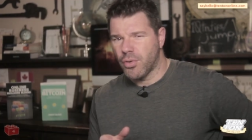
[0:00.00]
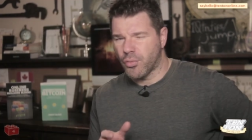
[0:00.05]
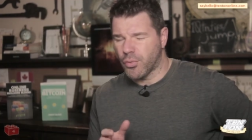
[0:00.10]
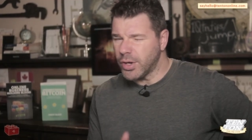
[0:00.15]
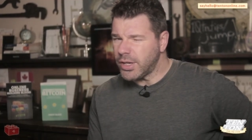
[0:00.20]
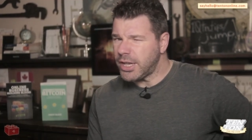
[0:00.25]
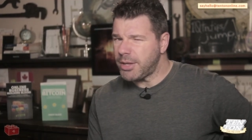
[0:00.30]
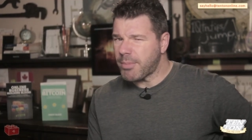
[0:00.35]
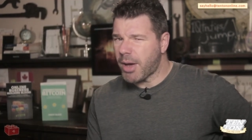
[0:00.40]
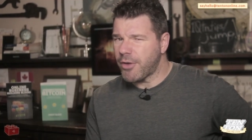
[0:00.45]

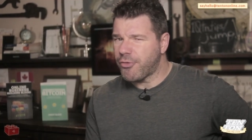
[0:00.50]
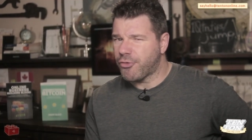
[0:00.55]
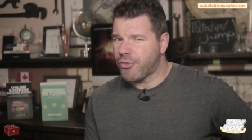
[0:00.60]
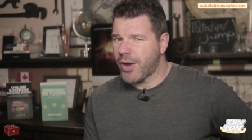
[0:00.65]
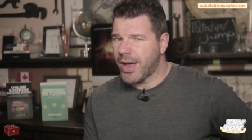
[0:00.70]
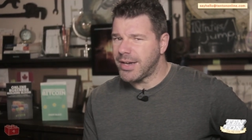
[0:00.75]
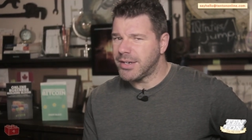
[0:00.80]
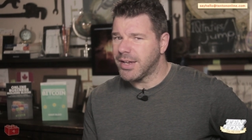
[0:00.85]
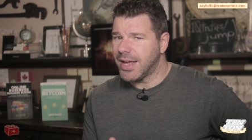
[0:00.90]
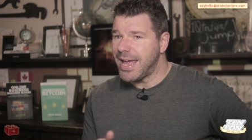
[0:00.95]
Really, my
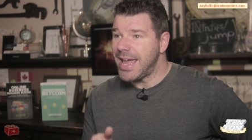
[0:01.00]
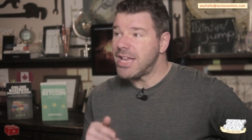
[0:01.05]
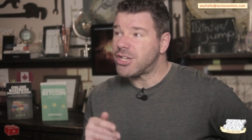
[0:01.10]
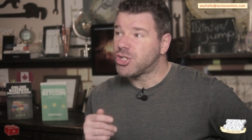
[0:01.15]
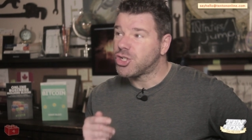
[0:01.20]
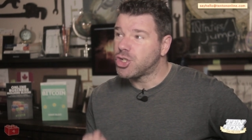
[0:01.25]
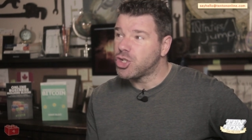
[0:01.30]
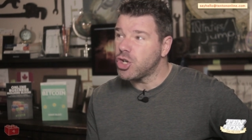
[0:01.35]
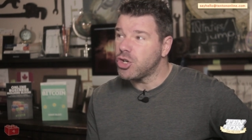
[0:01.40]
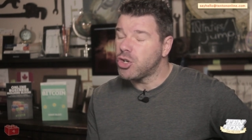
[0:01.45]
friend, it
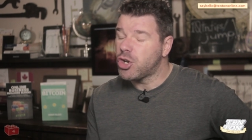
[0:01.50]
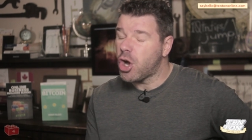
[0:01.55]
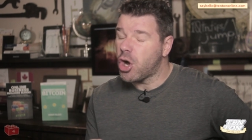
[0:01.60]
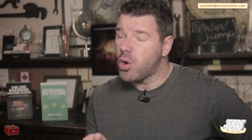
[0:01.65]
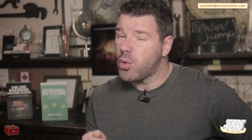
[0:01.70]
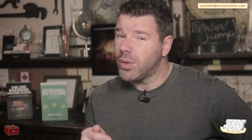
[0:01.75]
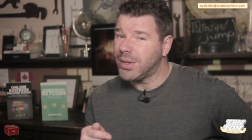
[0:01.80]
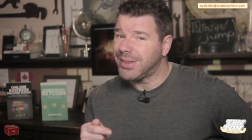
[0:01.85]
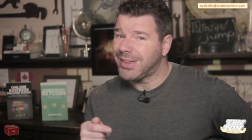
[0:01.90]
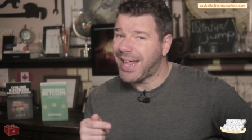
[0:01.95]
should
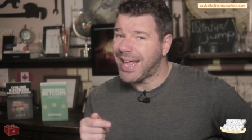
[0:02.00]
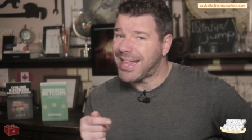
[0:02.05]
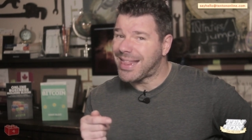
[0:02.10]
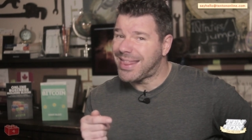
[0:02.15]
go like